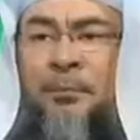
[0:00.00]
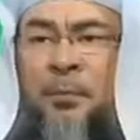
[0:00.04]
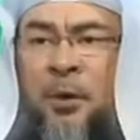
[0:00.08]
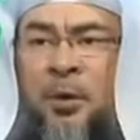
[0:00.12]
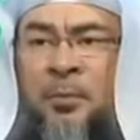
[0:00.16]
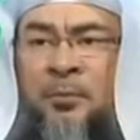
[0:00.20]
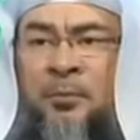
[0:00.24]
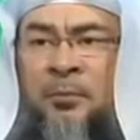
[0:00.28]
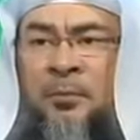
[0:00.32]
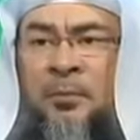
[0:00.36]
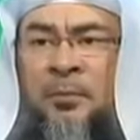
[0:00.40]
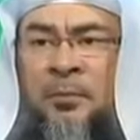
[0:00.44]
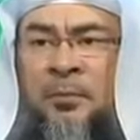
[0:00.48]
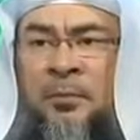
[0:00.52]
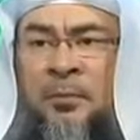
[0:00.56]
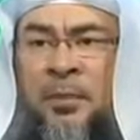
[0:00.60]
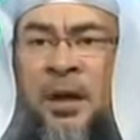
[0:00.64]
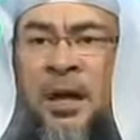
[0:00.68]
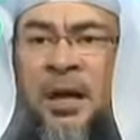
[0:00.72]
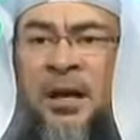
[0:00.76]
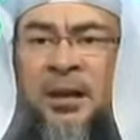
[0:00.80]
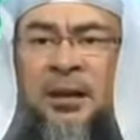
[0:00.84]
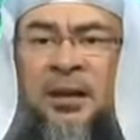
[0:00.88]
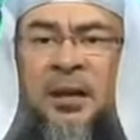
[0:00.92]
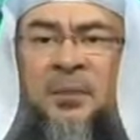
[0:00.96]
tayammum
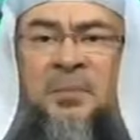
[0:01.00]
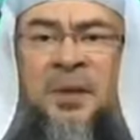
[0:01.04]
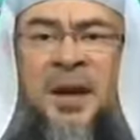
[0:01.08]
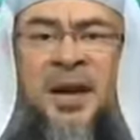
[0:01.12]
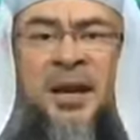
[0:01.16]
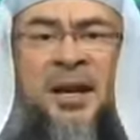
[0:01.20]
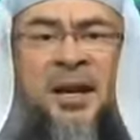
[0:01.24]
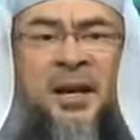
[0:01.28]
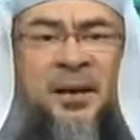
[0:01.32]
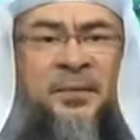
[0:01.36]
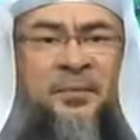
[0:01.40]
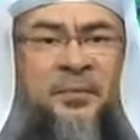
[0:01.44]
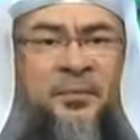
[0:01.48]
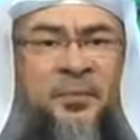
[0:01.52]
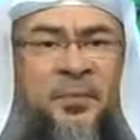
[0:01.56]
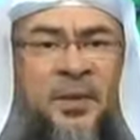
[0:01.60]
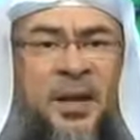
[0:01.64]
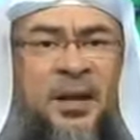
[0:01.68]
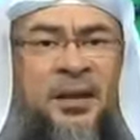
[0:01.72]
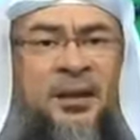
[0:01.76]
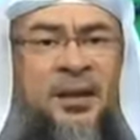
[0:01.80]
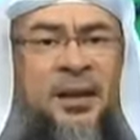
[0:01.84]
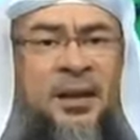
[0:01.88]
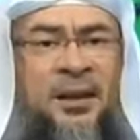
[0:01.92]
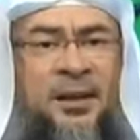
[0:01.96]
and they bury him.
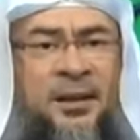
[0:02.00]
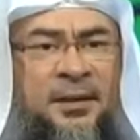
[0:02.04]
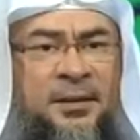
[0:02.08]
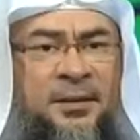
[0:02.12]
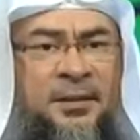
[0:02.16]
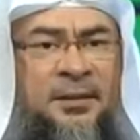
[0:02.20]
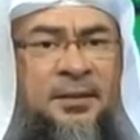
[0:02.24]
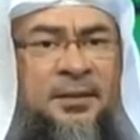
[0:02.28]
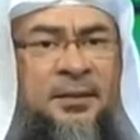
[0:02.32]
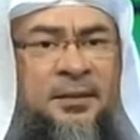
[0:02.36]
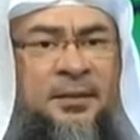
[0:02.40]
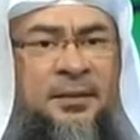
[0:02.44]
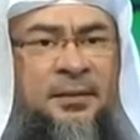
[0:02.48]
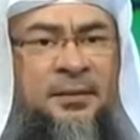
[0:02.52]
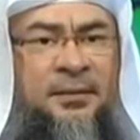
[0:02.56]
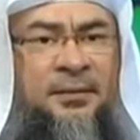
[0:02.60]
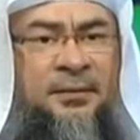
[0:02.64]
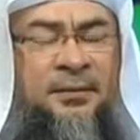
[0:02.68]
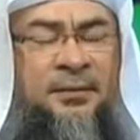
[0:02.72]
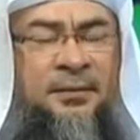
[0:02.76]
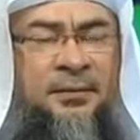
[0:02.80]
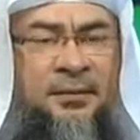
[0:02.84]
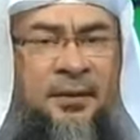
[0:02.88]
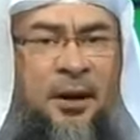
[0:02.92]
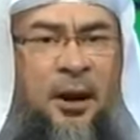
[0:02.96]
And the
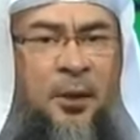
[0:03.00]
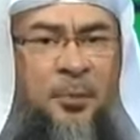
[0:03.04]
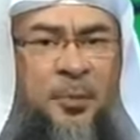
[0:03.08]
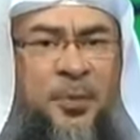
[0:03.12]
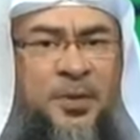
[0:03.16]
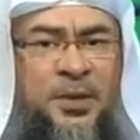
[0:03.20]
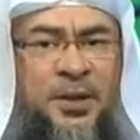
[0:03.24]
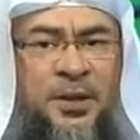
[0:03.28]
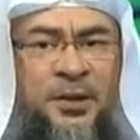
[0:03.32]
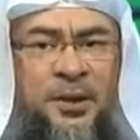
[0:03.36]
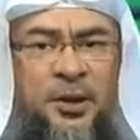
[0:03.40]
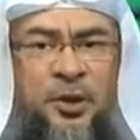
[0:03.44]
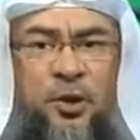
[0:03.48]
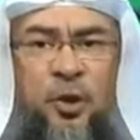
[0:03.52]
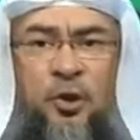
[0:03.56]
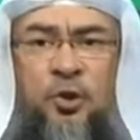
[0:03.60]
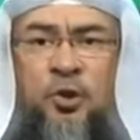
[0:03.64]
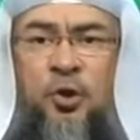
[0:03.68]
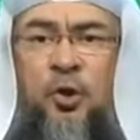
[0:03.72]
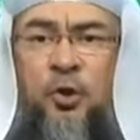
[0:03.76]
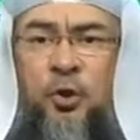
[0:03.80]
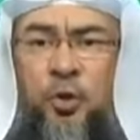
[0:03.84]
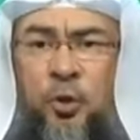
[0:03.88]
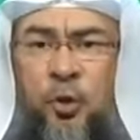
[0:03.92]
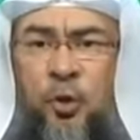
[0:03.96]
opposite is
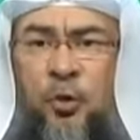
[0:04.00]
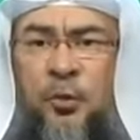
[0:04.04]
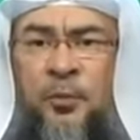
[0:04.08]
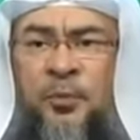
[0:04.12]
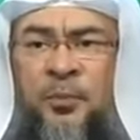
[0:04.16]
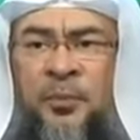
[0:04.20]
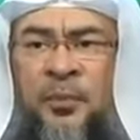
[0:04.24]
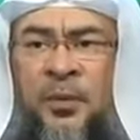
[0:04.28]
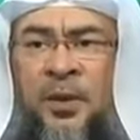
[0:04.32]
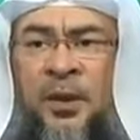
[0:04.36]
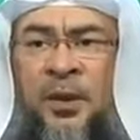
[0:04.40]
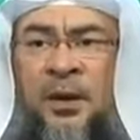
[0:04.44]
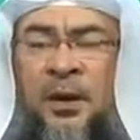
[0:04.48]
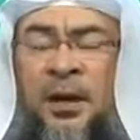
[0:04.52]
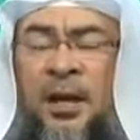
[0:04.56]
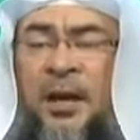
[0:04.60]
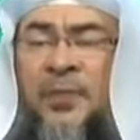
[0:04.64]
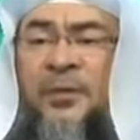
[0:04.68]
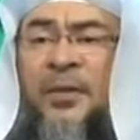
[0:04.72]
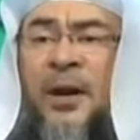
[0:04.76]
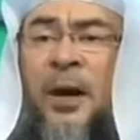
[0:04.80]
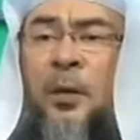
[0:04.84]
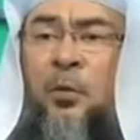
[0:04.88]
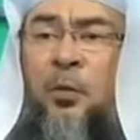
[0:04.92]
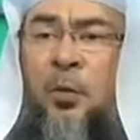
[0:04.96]
also true.
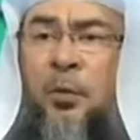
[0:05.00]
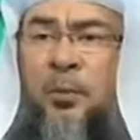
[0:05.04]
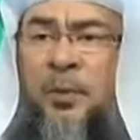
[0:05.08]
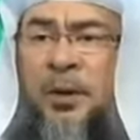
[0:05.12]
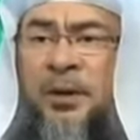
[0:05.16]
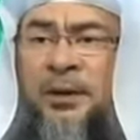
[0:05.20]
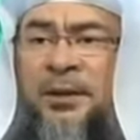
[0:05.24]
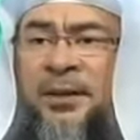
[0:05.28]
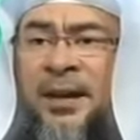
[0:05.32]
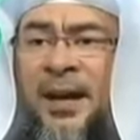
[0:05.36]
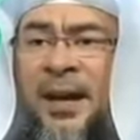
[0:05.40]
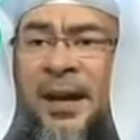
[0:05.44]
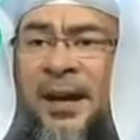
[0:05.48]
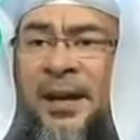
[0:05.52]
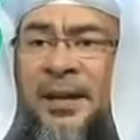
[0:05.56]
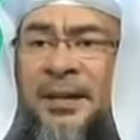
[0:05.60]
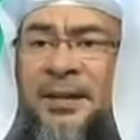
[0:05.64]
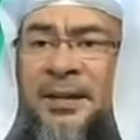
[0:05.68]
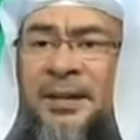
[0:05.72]
If a woman